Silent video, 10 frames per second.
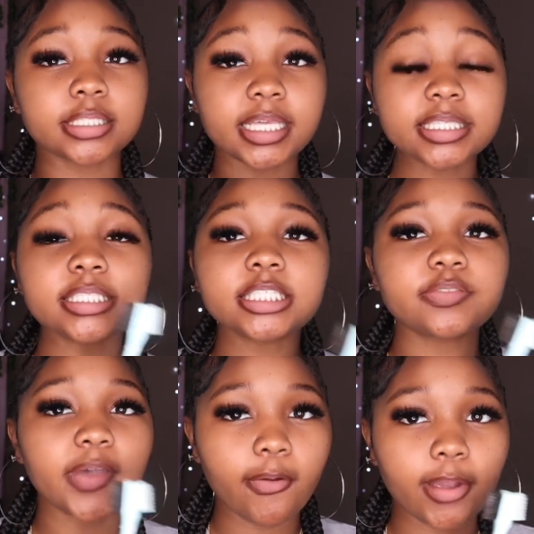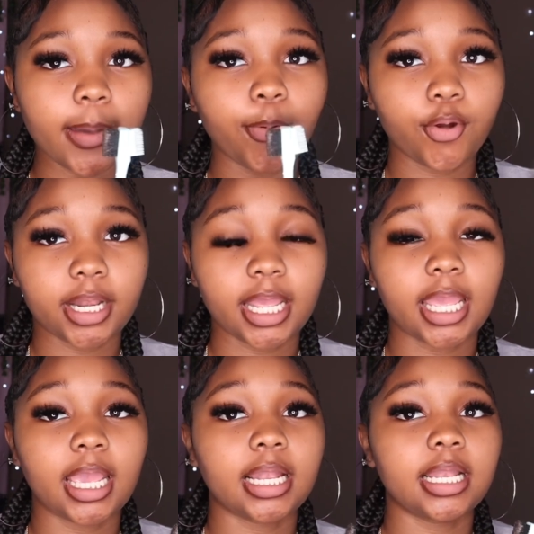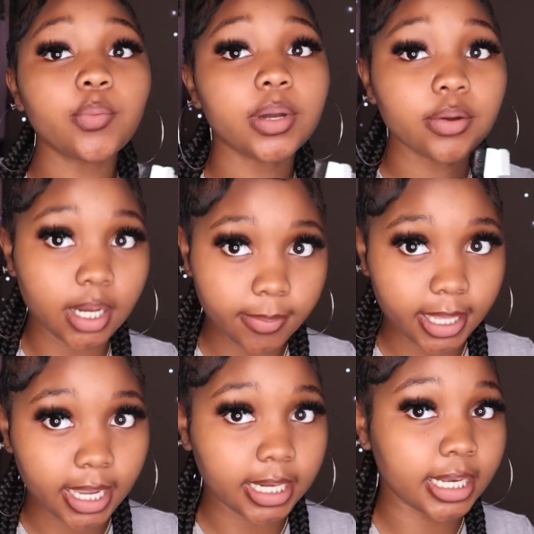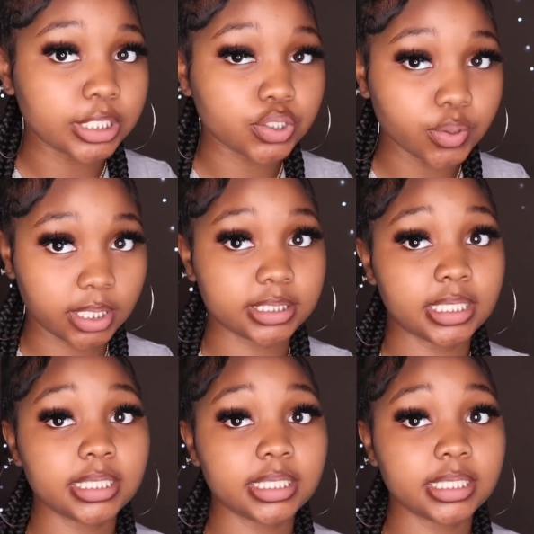this is just very important and it will come in handy trust